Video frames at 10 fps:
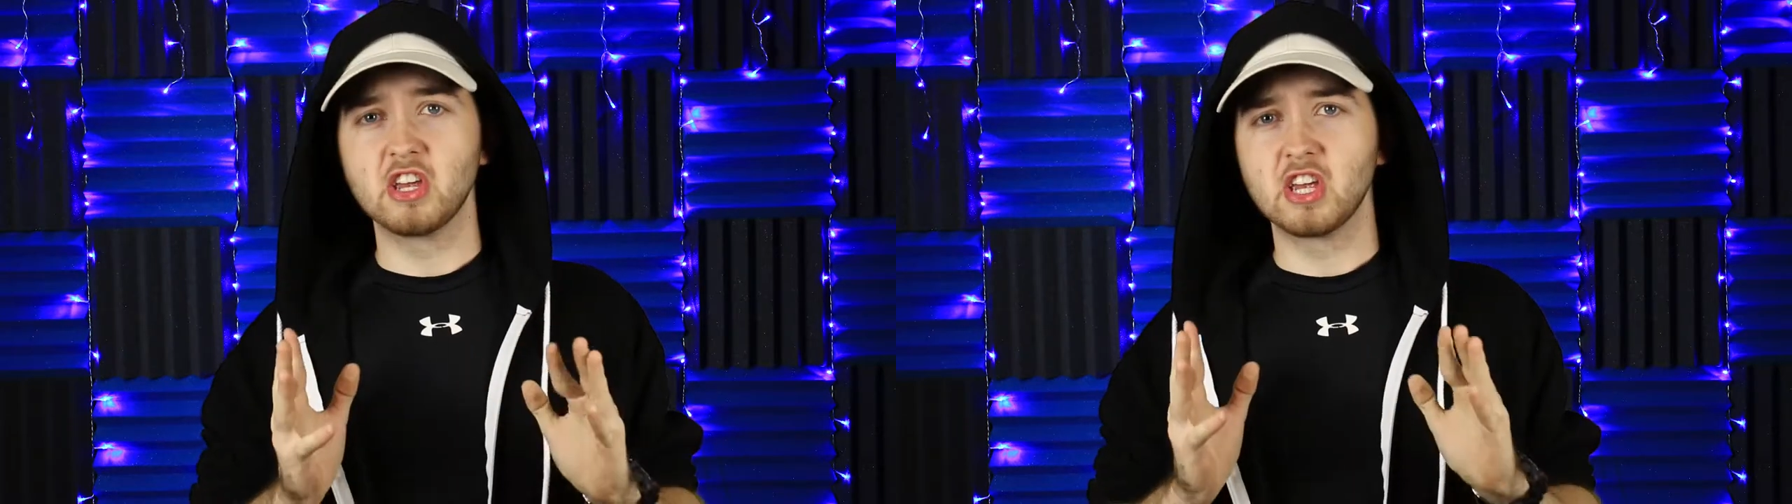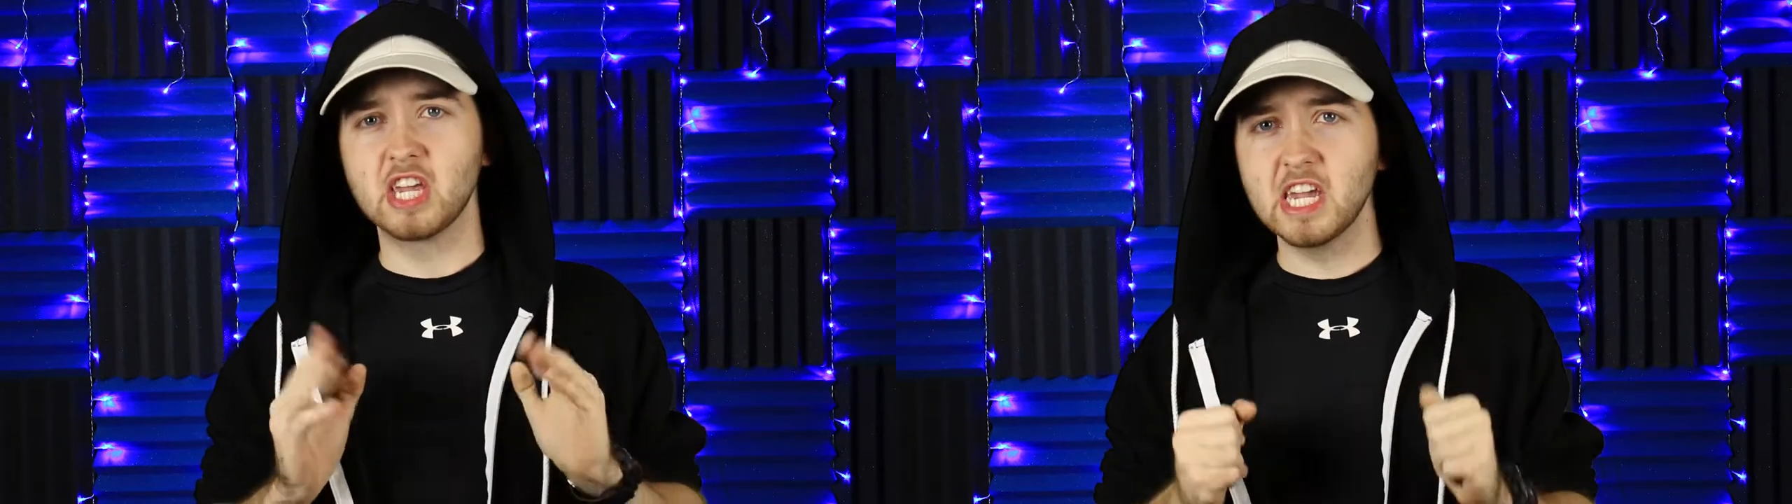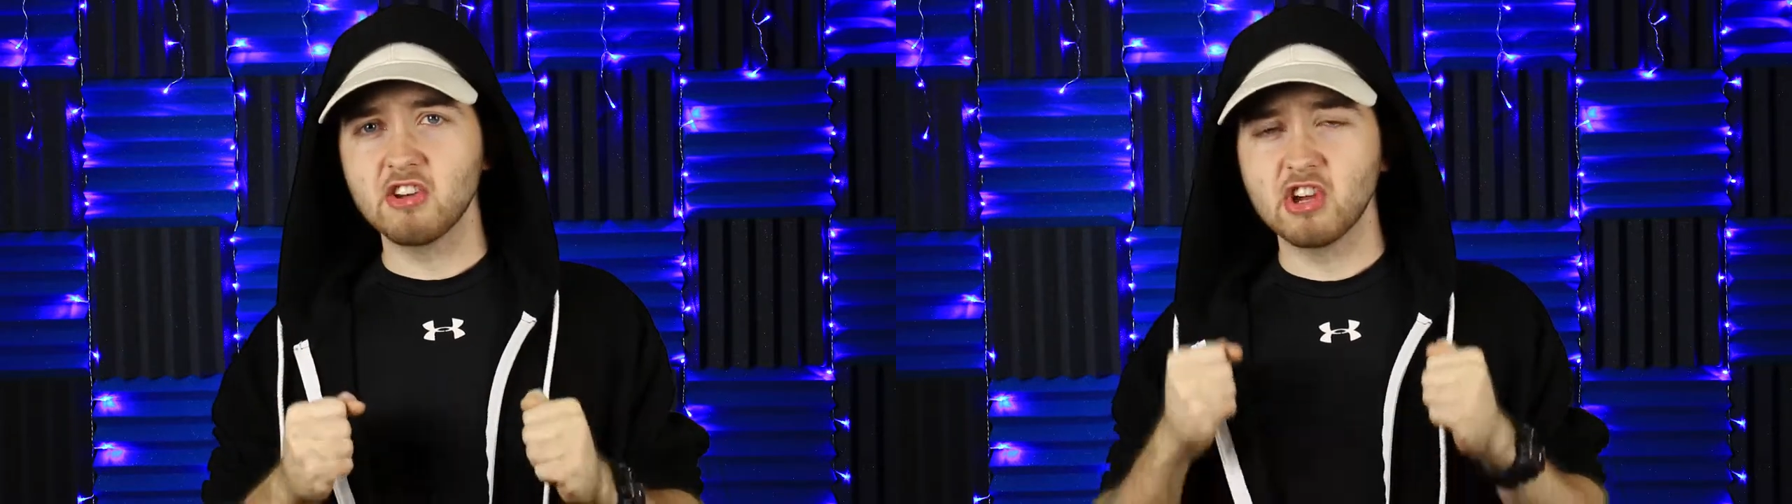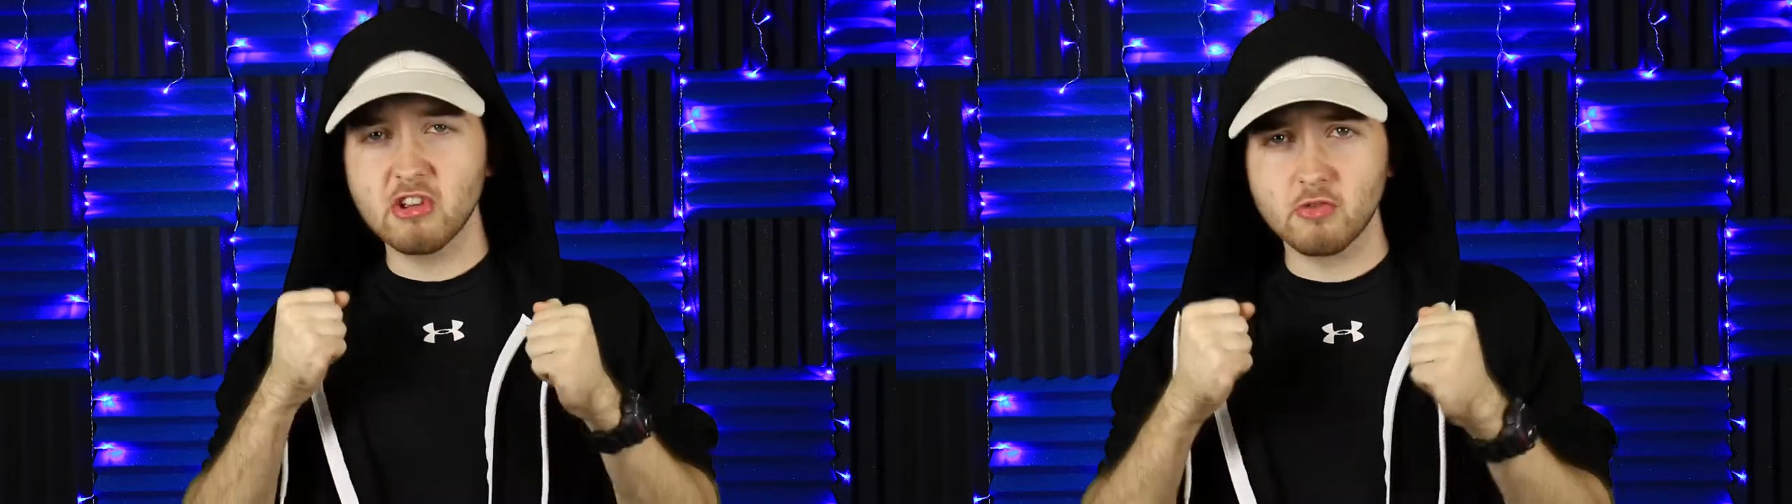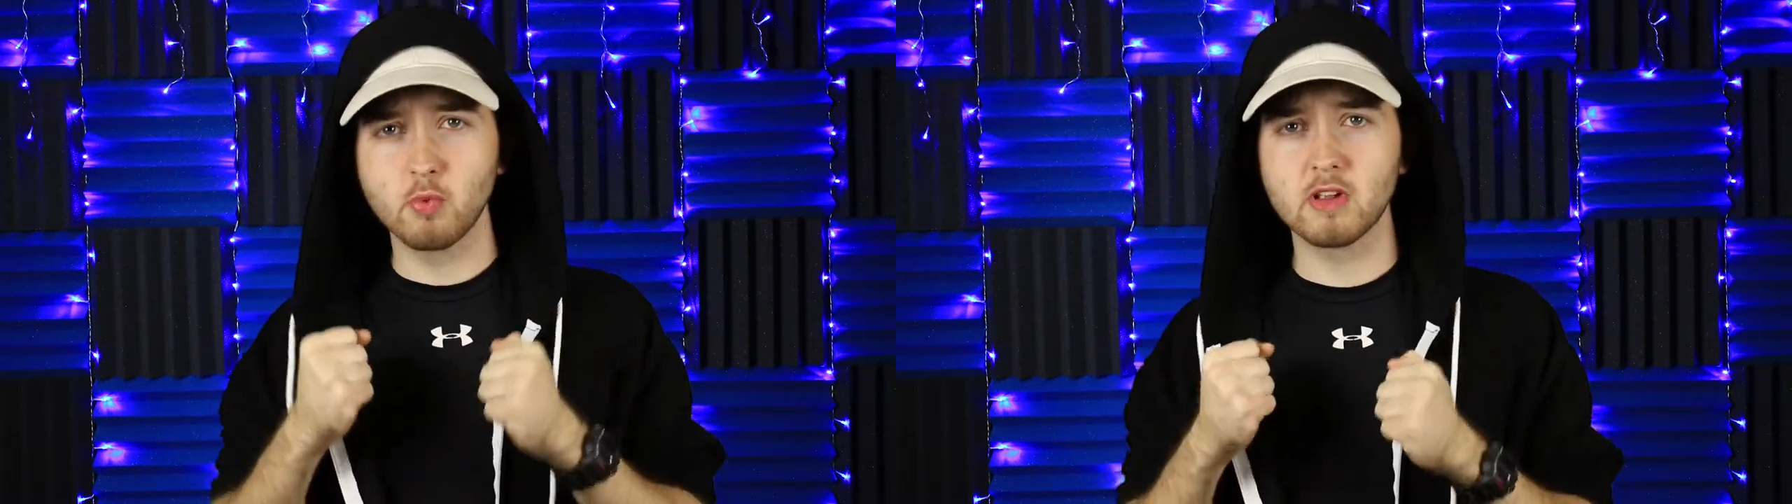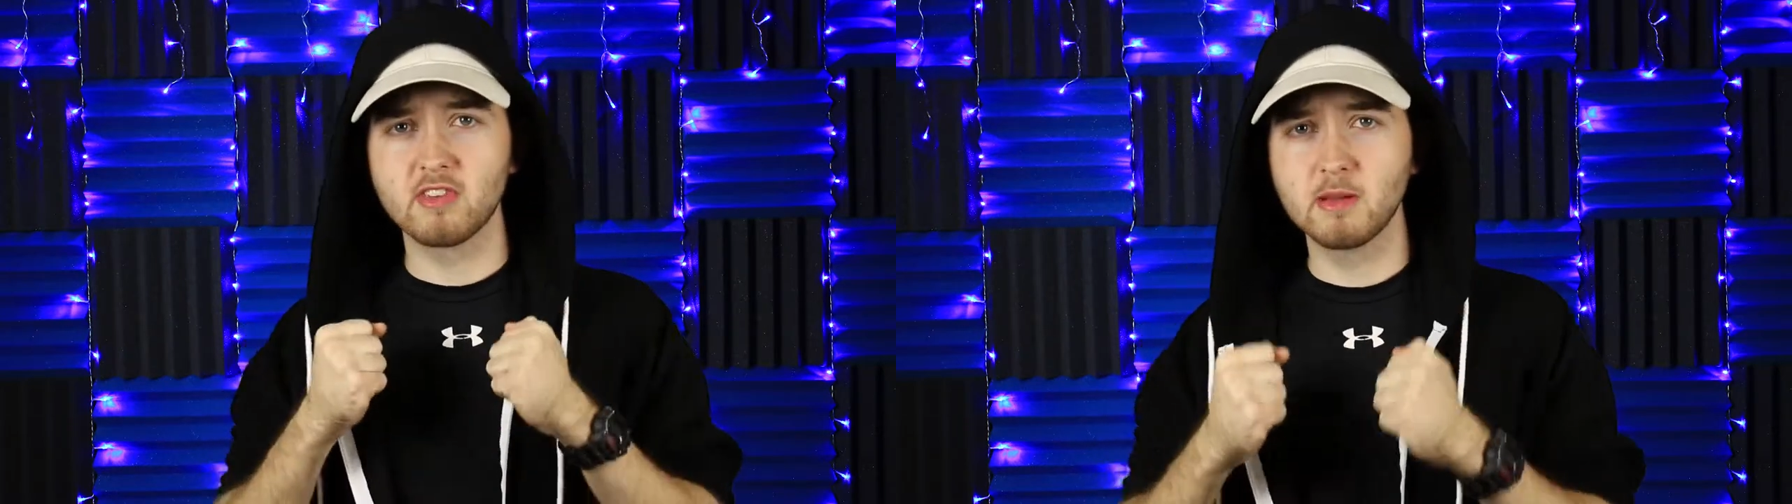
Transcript: she just wants